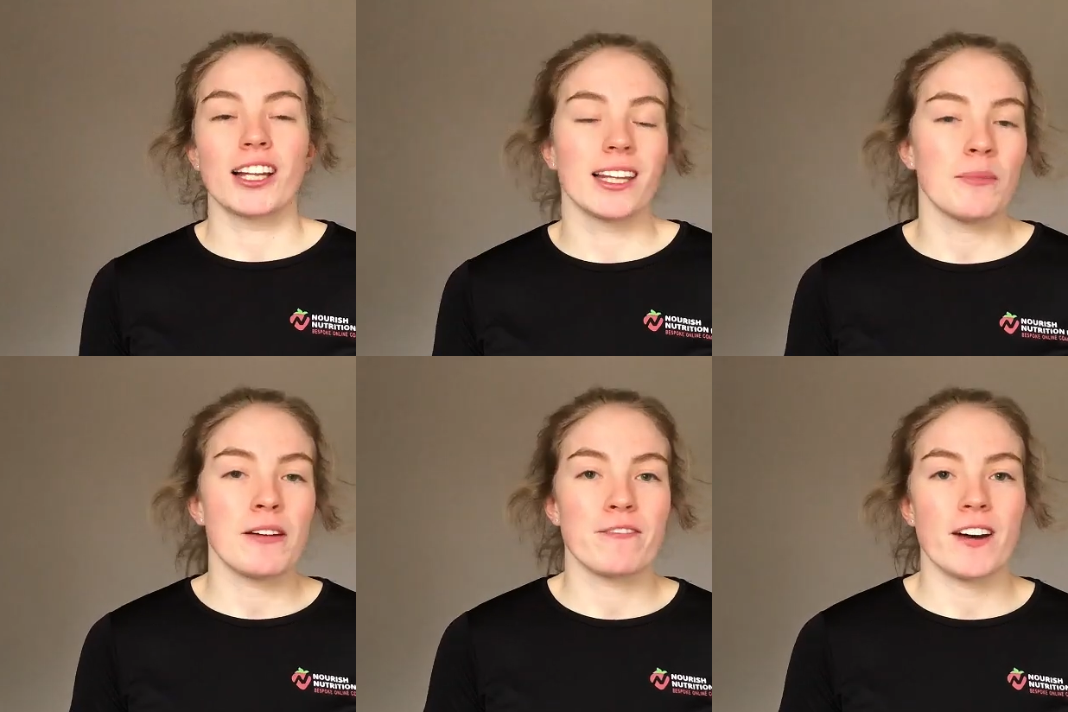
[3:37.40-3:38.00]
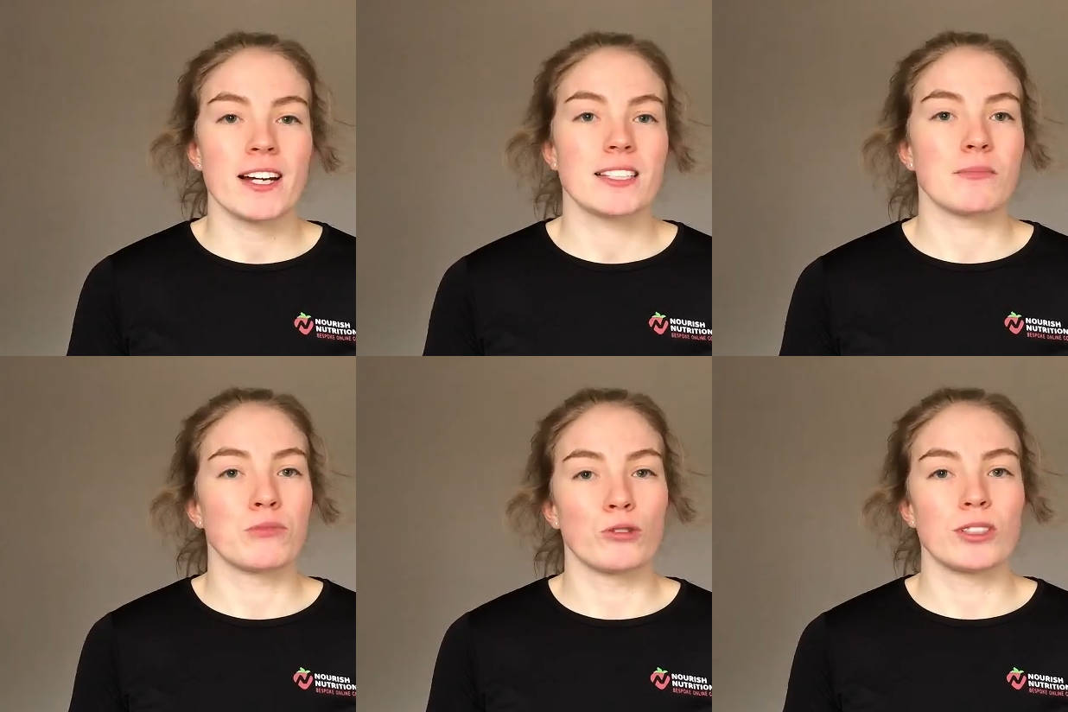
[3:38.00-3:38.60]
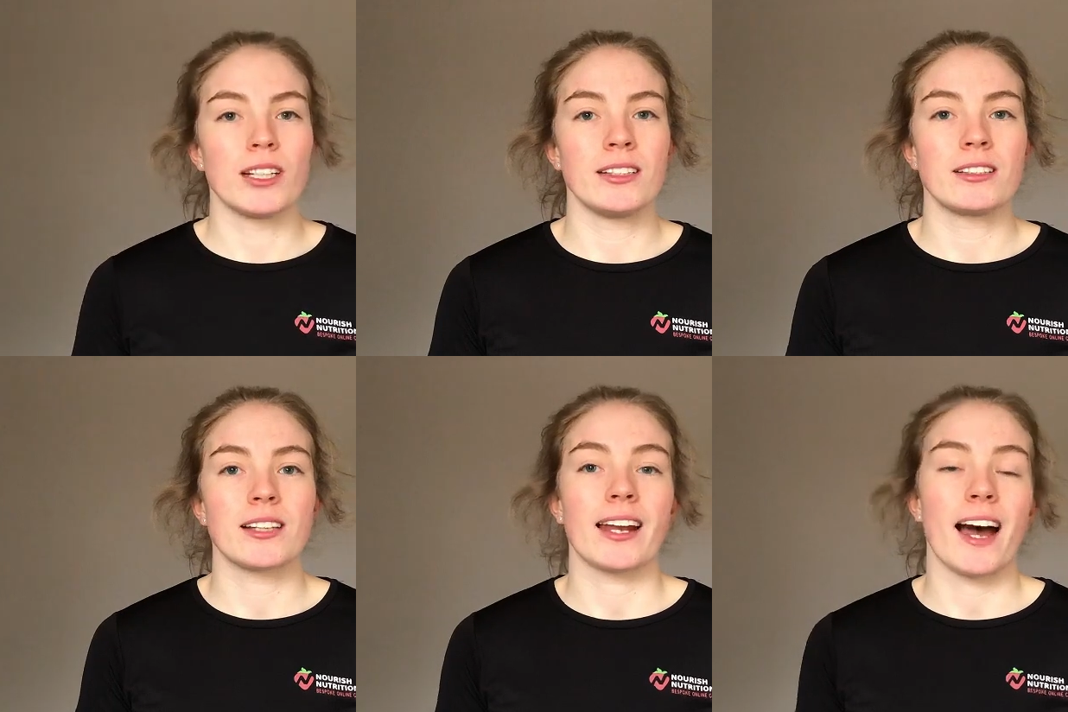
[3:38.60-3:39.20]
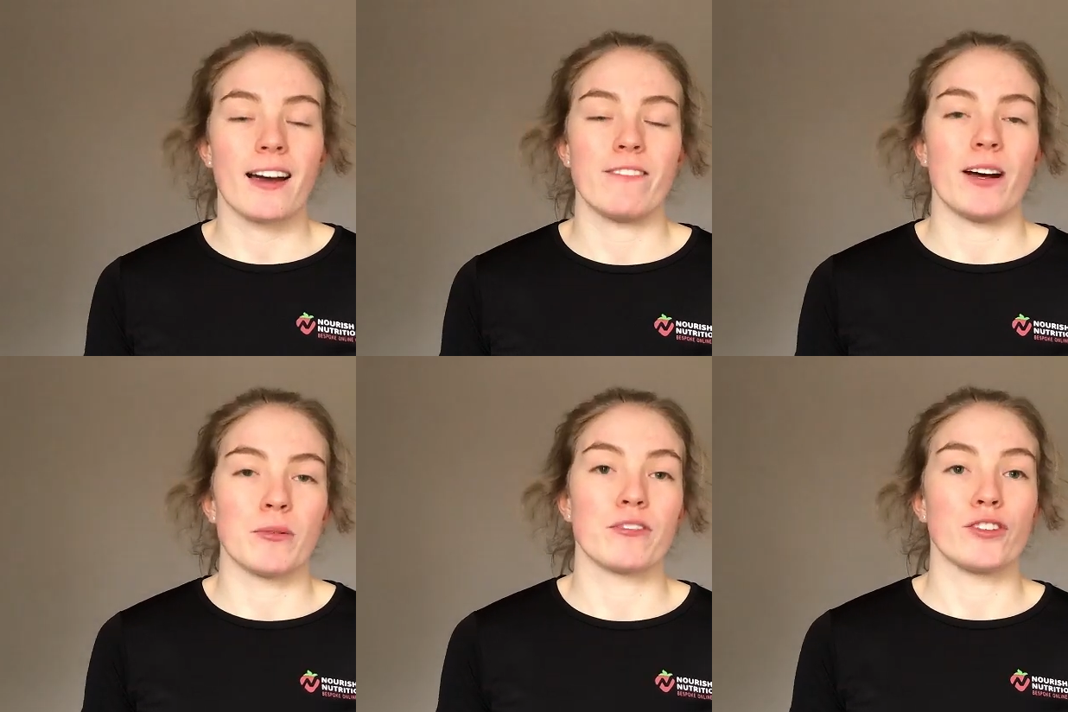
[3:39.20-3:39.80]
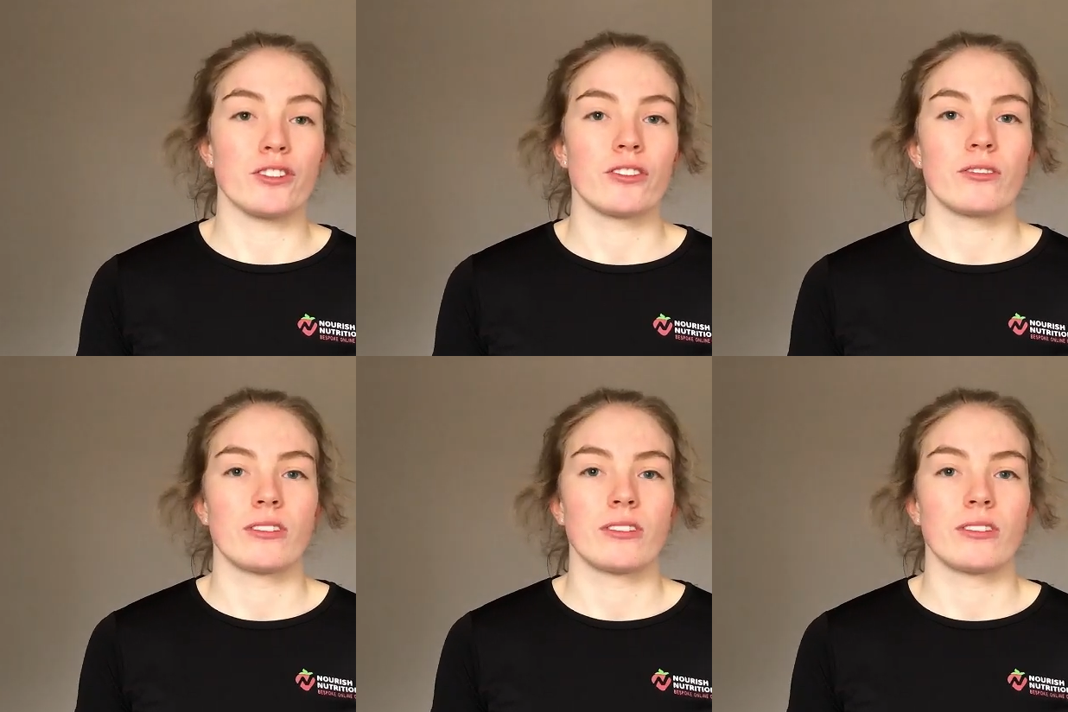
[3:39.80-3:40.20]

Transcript: gonna limit fats and proteins and high fiber foods.